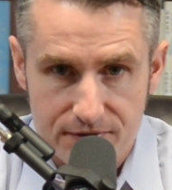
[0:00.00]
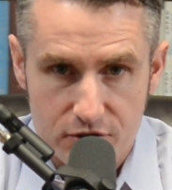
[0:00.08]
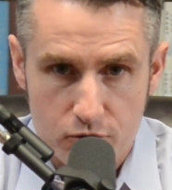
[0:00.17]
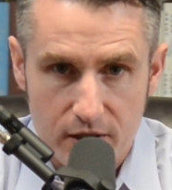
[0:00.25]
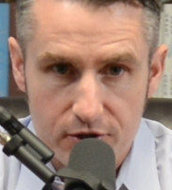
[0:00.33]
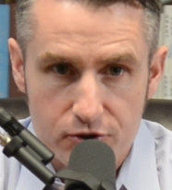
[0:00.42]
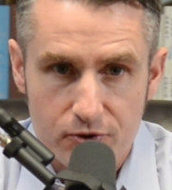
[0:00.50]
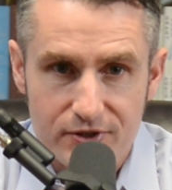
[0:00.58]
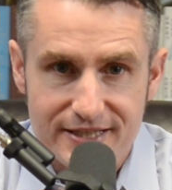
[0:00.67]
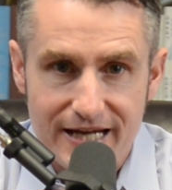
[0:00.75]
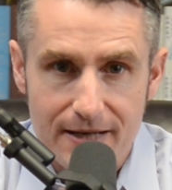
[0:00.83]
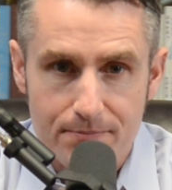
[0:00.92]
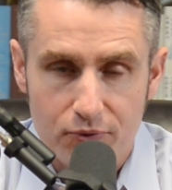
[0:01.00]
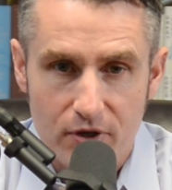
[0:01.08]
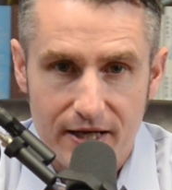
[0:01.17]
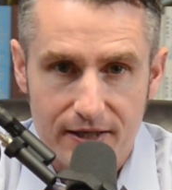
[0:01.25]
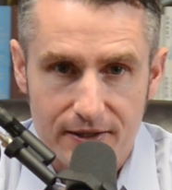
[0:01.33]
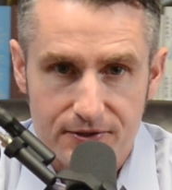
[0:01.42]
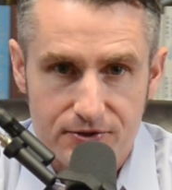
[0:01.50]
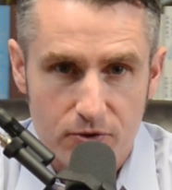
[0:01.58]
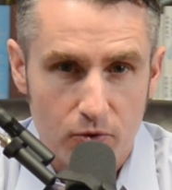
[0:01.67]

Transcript: structured debt products,